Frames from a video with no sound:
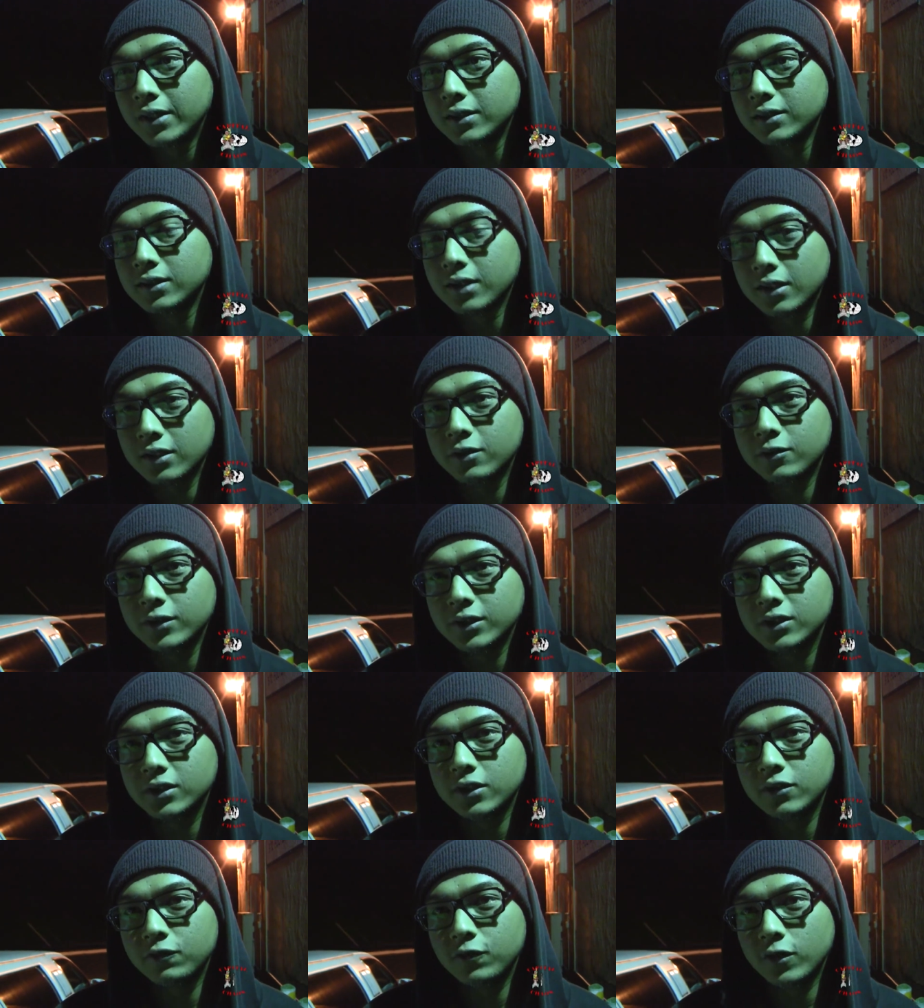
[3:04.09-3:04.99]
it's kind of
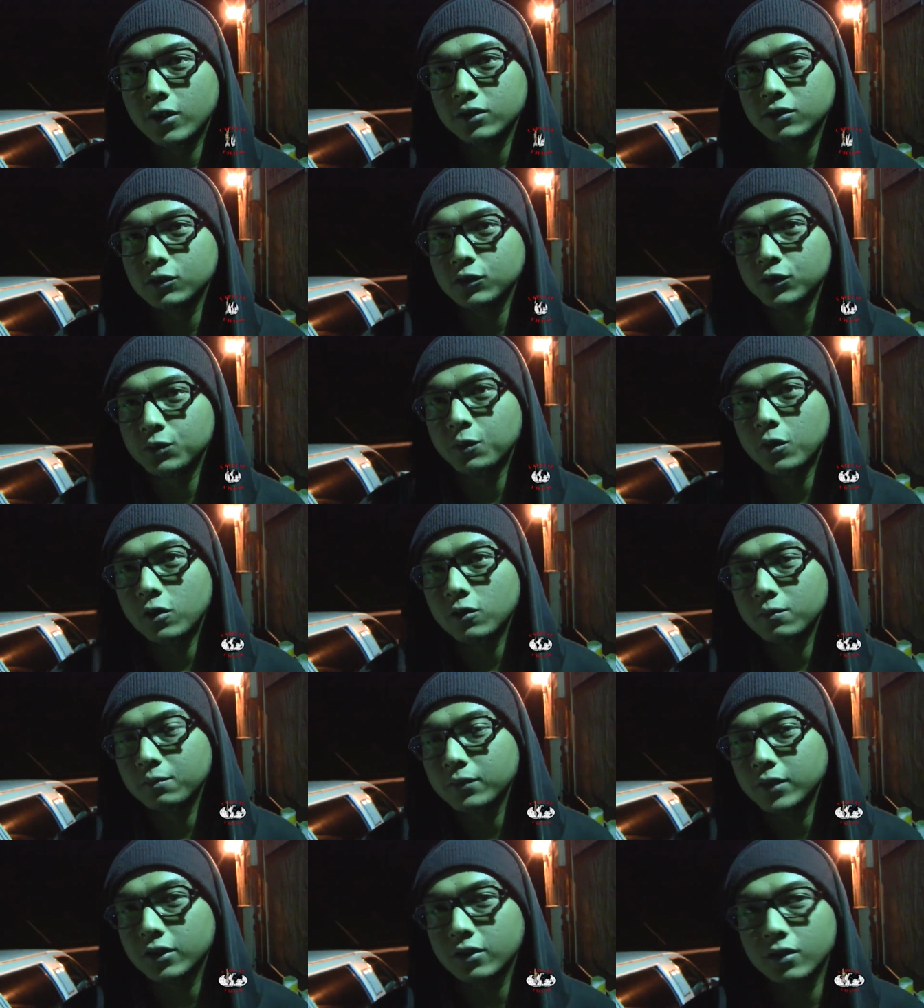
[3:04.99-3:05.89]
risky for us to smoke
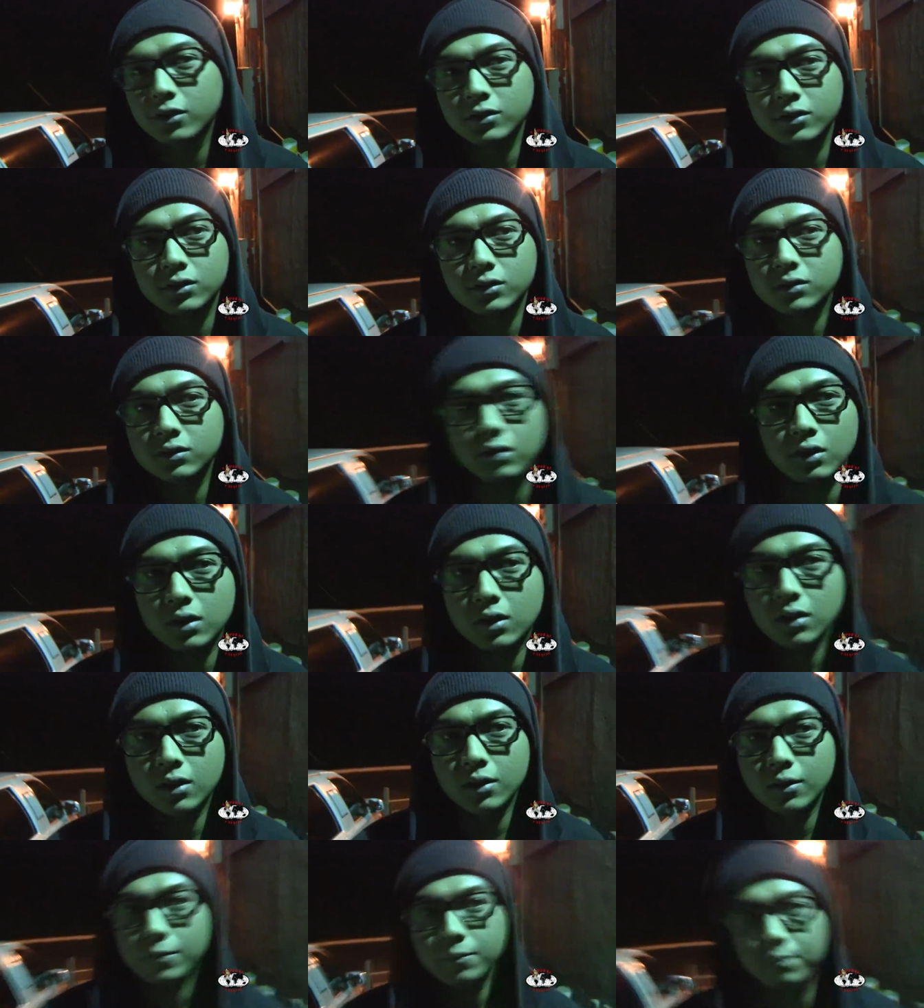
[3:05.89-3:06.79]
because
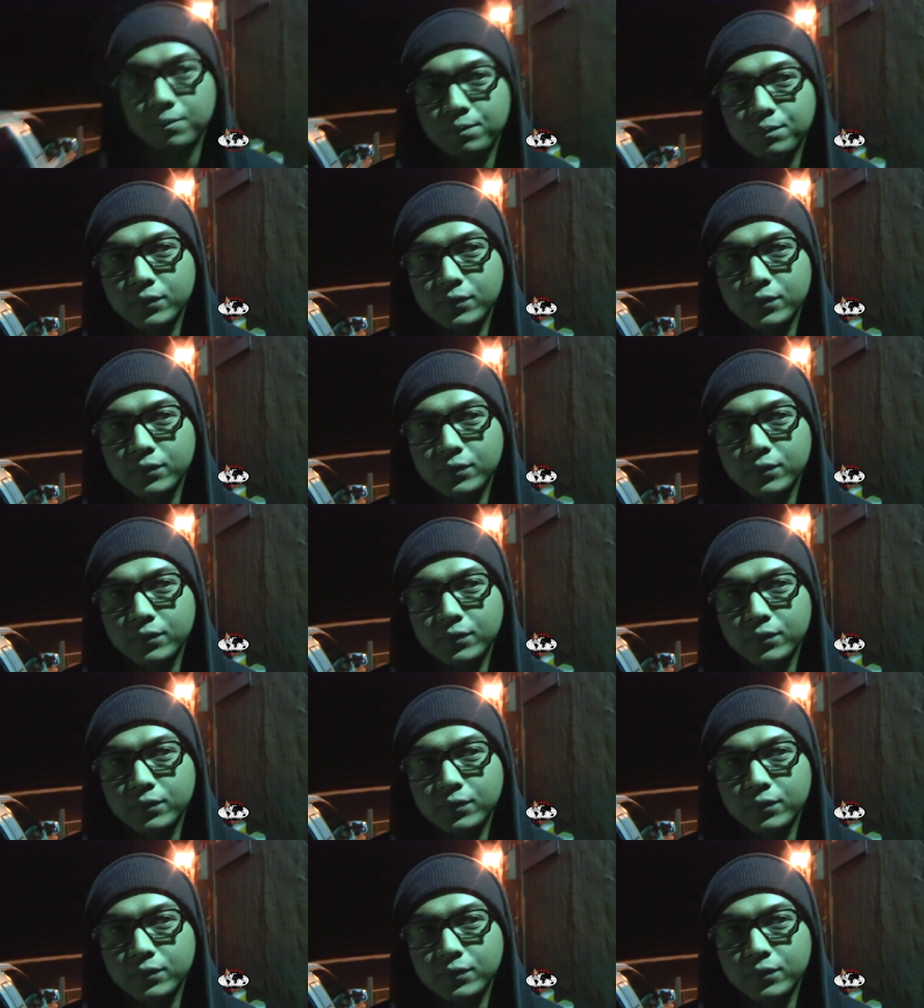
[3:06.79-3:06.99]
um,